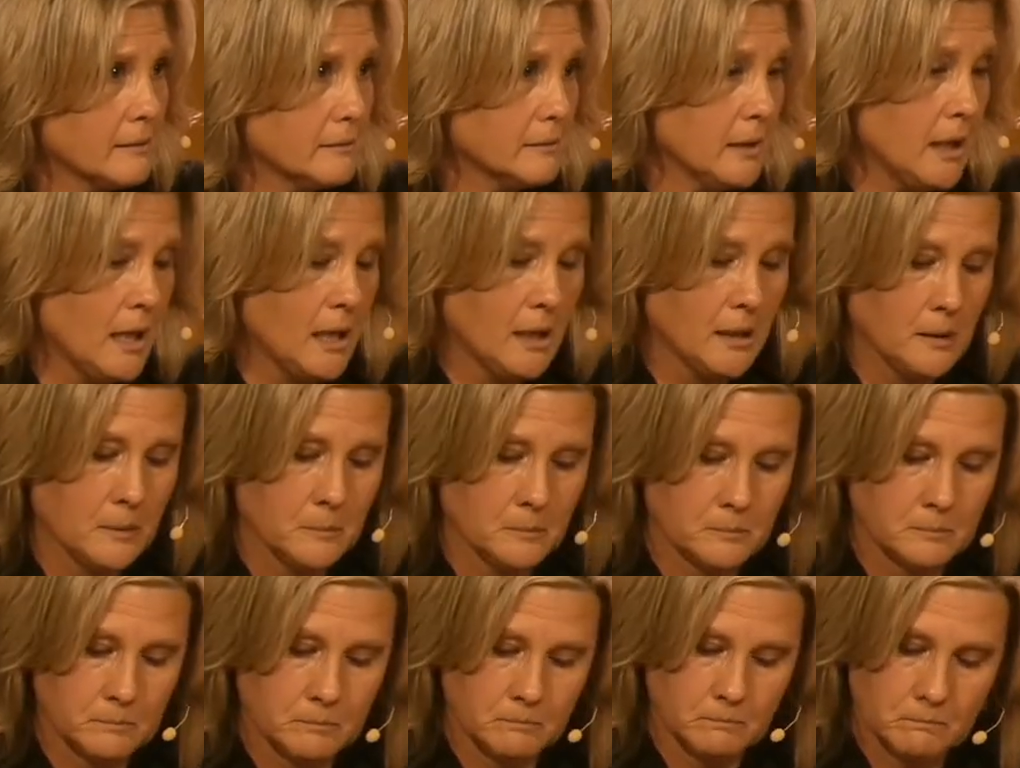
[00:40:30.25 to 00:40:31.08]

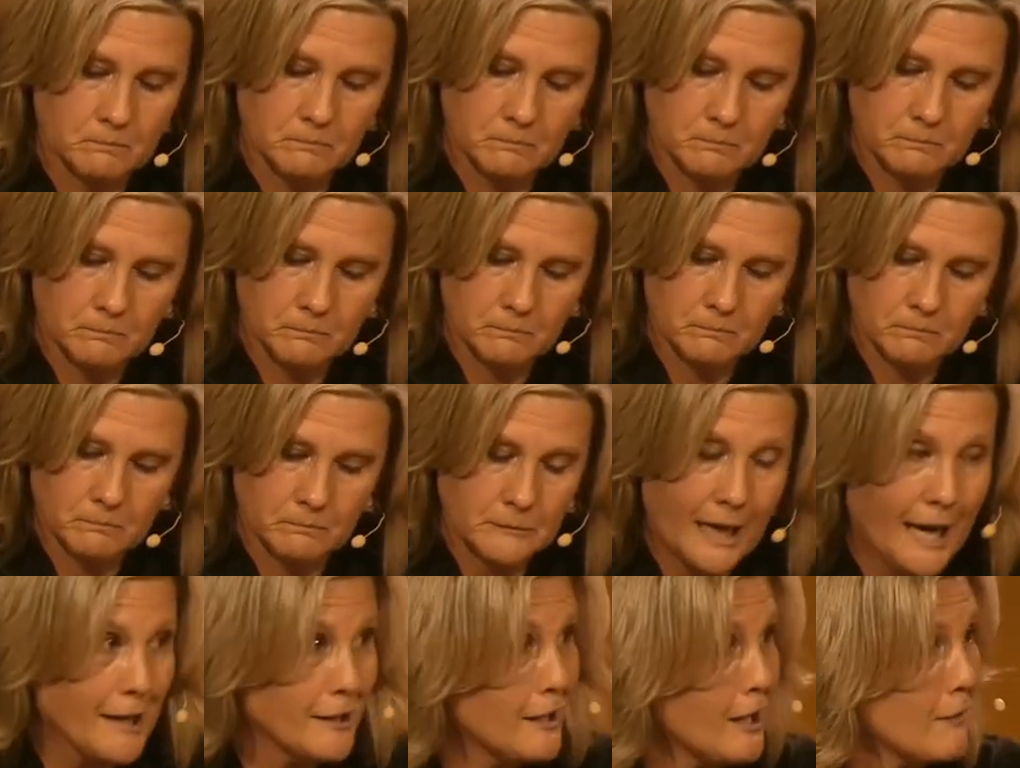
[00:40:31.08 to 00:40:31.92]
Um,
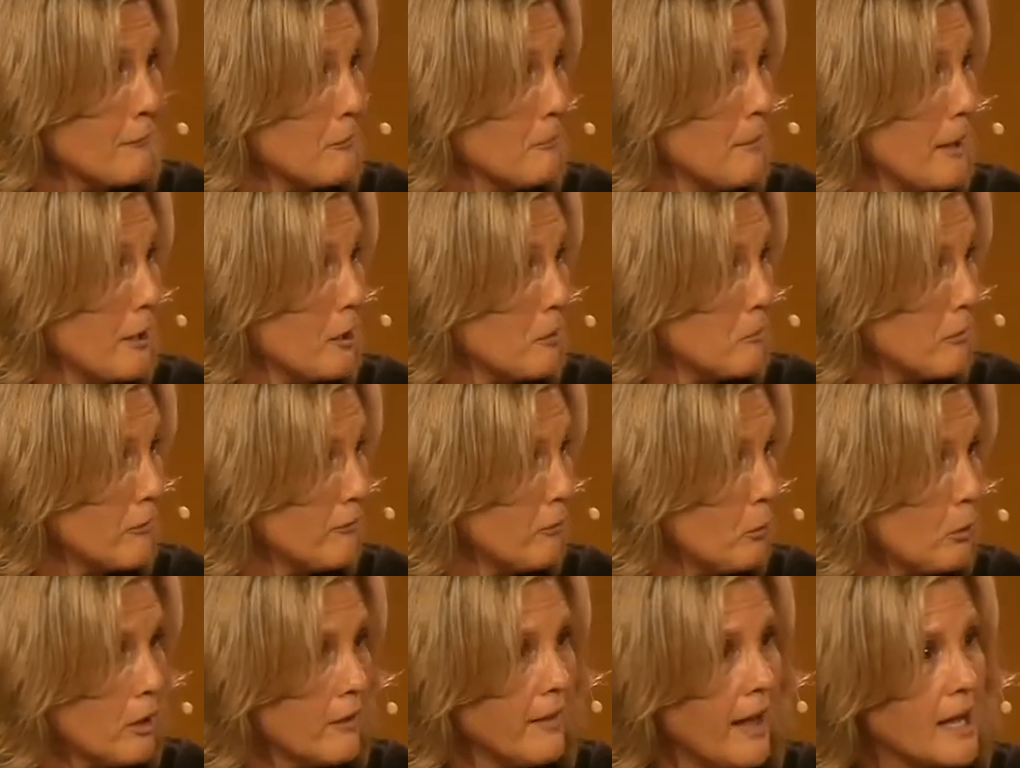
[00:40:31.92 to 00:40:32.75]
I'd never met her
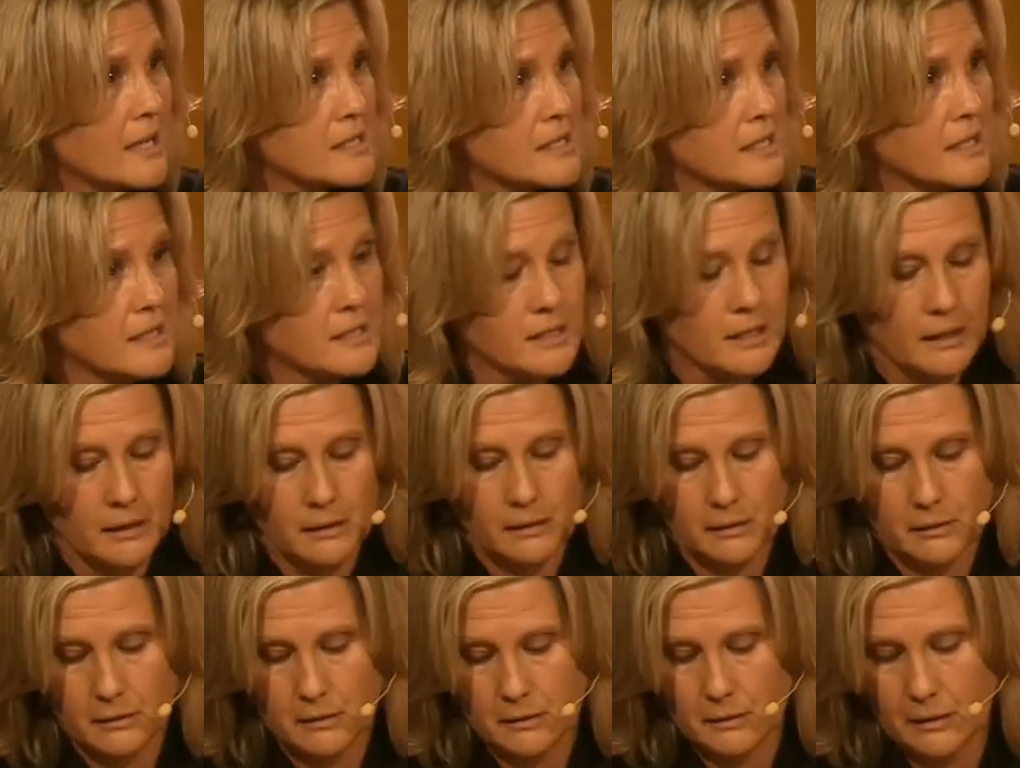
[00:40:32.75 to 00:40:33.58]
before that season.
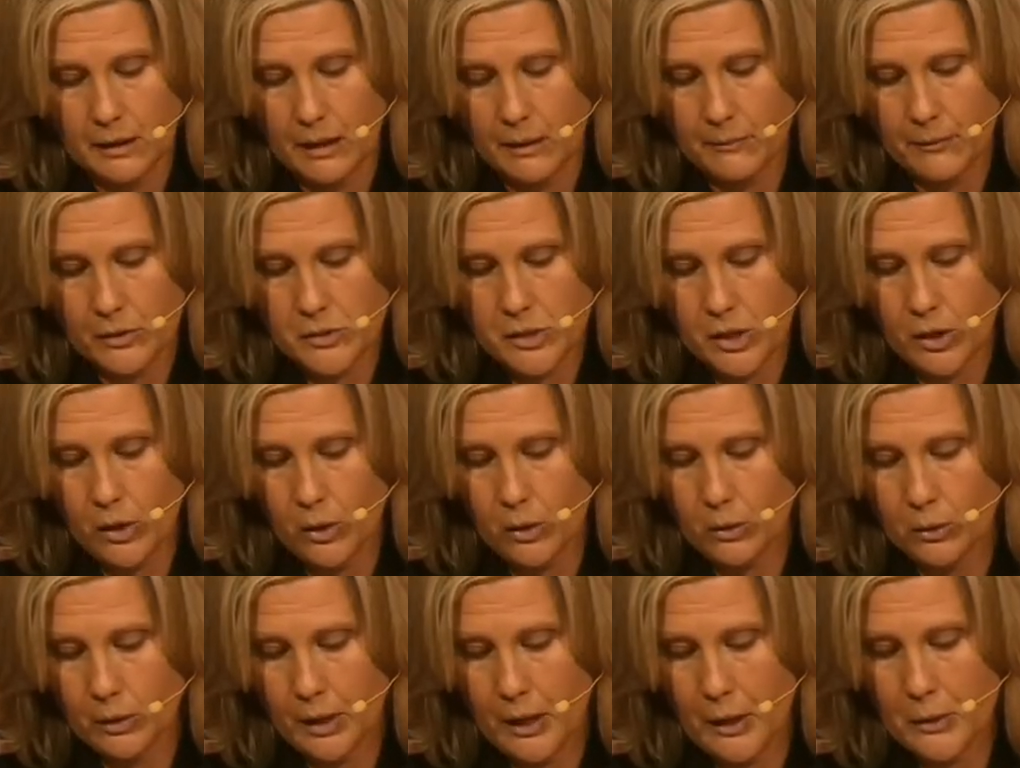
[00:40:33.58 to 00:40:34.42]
Now there's a
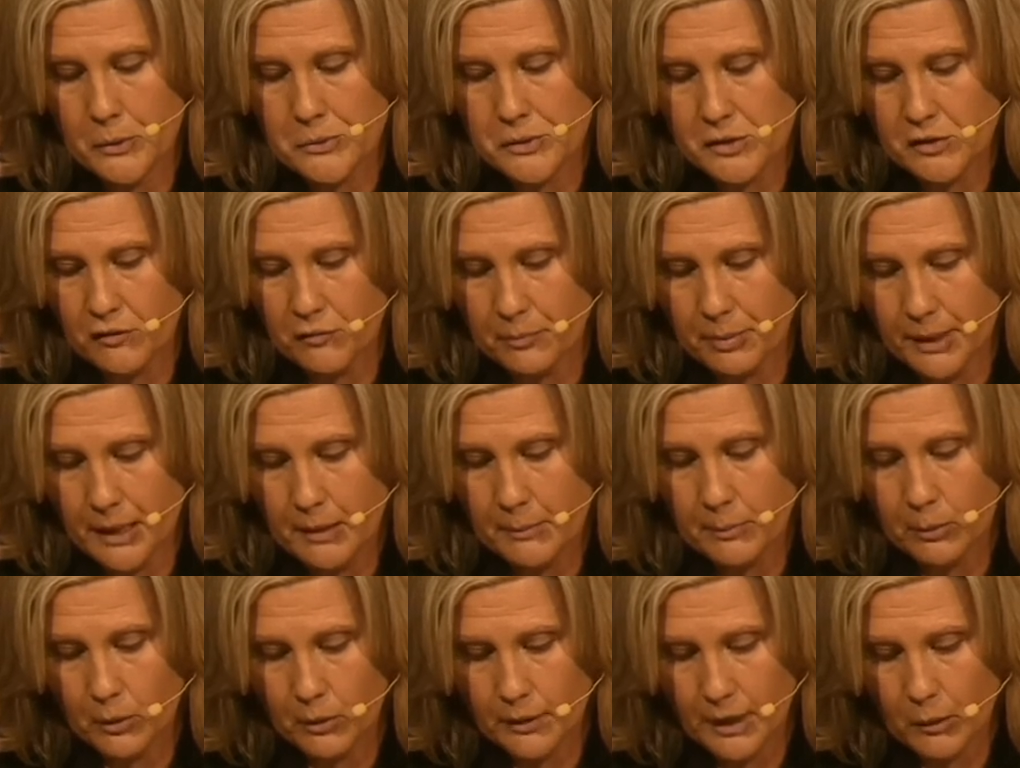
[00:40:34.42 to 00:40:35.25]
whole host of
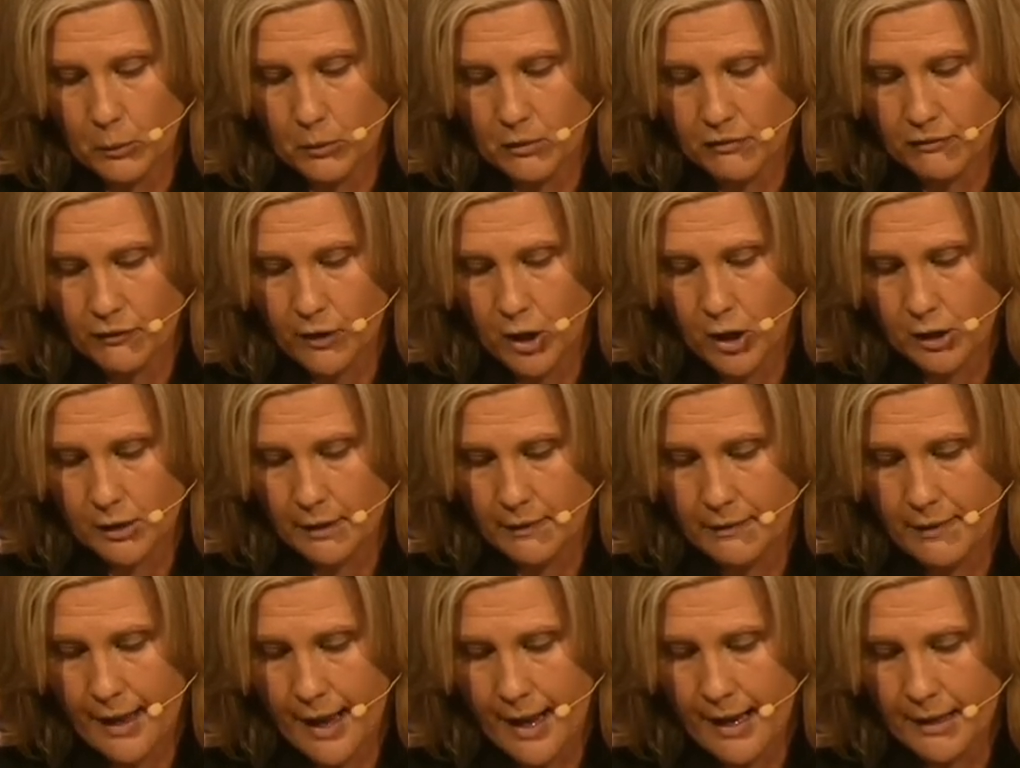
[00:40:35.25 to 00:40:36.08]
people that would fall
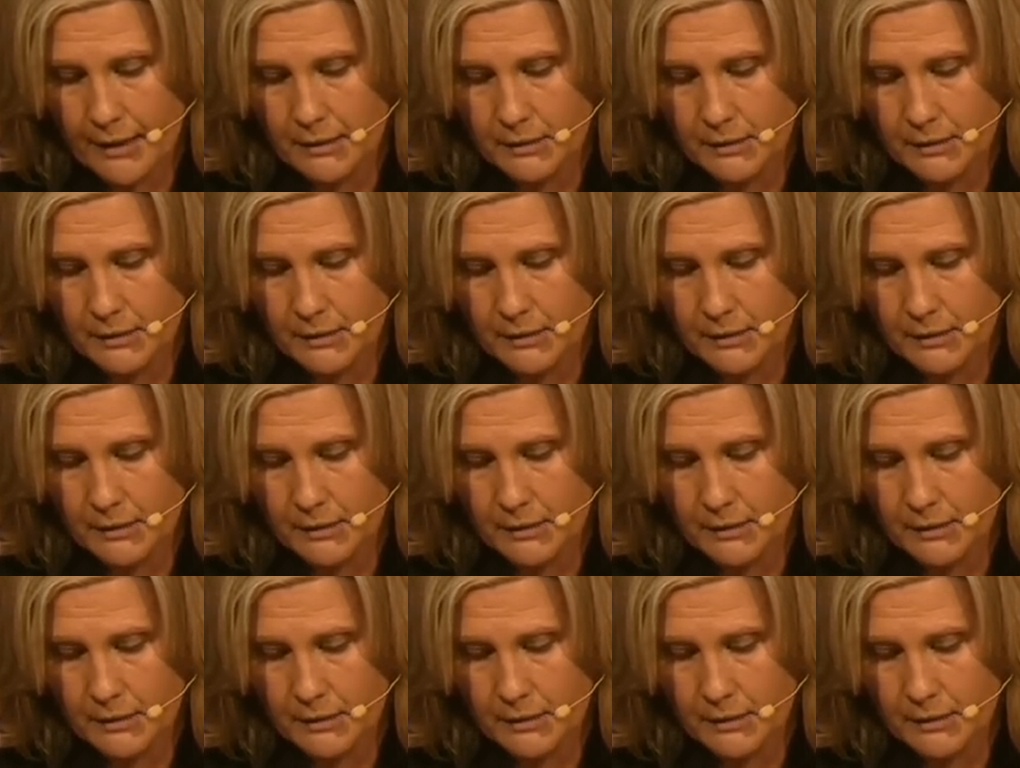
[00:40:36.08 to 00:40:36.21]
in that.